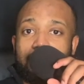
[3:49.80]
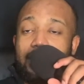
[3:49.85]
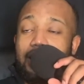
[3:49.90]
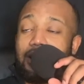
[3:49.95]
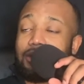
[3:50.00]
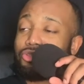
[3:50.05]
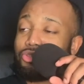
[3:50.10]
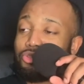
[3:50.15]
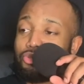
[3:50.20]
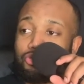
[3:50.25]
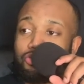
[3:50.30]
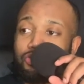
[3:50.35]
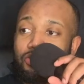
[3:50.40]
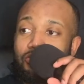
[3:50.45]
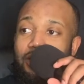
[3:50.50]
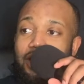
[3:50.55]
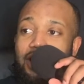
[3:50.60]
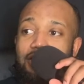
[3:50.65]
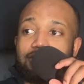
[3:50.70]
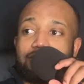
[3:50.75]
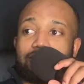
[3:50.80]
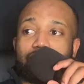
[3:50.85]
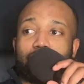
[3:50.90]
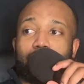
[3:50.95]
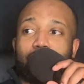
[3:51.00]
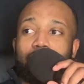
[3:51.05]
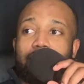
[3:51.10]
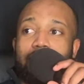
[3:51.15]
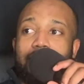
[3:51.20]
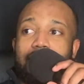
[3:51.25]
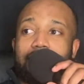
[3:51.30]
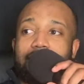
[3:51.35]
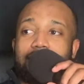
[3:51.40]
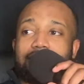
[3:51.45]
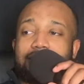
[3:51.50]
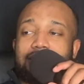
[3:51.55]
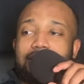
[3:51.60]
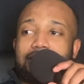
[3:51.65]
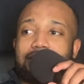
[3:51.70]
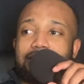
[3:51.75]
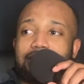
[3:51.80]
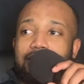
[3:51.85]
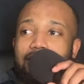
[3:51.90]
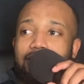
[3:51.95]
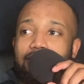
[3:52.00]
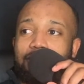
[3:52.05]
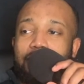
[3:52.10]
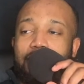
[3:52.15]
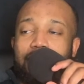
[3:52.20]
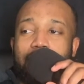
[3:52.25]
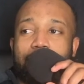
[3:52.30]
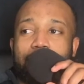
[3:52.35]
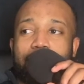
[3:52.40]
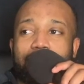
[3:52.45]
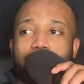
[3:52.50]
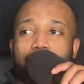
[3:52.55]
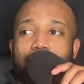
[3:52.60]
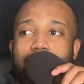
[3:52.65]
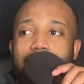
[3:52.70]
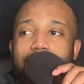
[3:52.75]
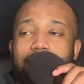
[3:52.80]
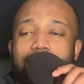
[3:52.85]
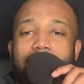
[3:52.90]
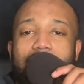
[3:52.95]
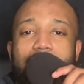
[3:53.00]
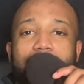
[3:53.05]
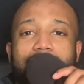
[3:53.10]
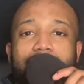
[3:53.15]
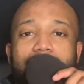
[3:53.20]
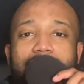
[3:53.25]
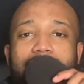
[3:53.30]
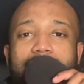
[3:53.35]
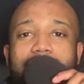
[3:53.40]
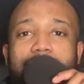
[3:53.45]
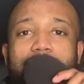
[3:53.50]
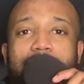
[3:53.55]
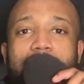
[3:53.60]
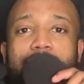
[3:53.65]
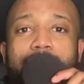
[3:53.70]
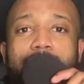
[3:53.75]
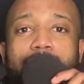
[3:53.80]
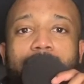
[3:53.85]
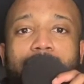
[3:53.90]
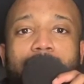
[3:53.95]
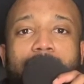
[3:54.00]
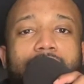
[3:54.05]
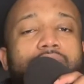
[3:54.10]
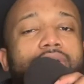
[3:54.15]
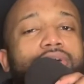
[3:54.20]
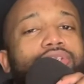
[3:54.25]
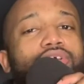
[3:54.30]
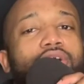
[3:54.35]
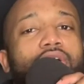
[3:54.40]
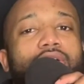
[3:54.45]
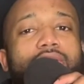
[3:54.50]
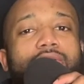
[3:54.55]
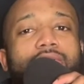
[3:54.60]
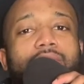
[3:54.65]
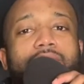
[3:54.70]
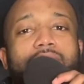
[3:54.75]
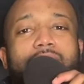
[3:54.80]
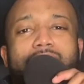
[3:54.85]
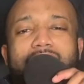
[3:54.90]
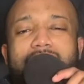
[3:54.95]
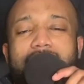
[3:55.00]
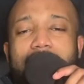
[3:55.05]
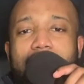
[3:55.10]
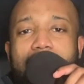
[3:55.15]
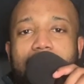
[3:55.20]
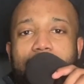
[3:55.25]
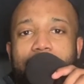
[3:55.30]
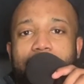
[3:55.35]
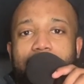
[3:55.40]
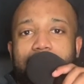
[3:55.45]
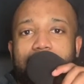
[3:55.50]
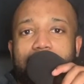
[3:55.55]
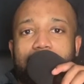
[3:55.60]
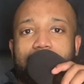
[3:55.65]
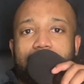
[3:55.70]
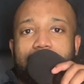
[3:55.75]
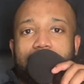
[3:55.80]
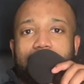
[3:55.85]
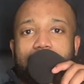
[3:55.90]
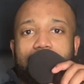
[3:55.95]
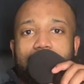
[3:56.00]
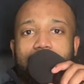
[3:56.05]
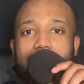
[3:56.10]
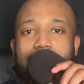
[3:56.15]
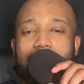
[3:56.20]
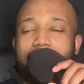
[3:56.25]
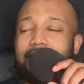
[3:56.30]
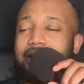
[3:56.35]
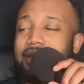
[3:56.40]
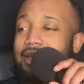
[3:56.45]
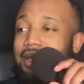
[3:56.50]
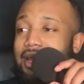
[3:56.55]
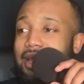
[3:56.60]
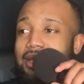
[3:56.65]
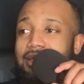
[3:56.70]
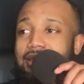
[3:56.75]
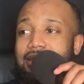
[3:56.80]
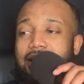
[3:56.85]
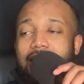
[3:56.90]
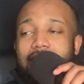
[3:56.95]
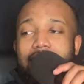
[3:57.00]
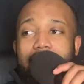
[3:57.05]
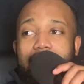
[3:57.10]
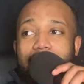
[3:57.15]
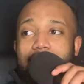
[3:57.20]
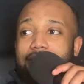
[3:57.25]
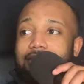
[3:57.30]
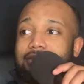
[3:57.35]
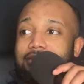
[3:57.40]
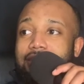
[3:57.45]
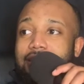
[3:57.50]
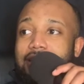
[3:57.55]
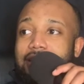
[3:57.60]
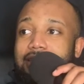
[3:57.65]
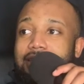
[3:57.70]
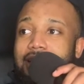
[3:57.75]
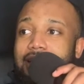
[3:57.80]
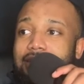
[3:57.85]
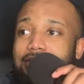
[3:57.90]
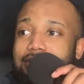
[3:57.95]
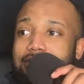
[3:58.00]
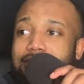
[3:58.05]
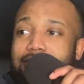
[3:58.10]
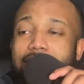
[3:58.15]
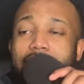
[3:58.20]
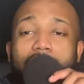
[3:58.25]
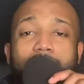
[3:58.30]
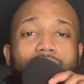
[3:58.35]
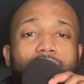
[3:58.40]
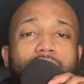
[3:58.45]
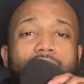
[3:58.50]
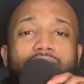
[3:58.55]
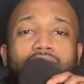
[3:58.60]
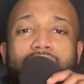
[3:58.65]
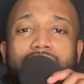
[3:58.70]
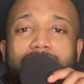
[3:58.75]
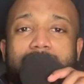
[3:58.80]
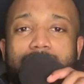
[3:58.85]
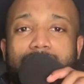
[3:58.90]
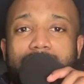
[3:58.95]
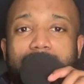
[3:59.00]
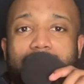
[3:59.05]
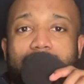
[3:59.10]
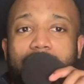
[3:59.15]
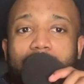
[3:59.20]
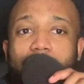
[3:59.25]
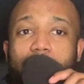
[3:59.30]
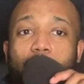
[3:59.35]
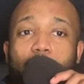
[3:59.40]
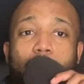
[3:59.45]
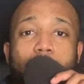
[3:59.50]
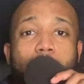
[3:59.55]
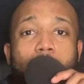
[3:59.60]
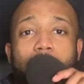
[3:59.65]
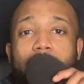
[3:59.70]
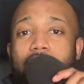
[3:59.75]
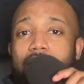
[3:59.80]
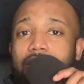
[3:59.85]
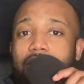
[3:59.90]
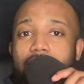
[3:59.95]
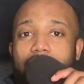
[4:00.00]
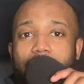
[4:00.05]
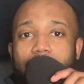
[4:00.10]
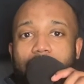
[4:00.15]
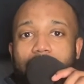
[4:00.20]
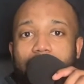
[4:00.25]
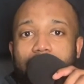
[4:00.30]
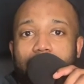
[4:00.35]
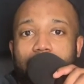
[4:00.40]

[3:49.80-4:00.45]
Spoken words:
I do derive joy and a sense of purpose when I'm able to see people turn around and be happy and gain that self-confidence in themselves one way or another.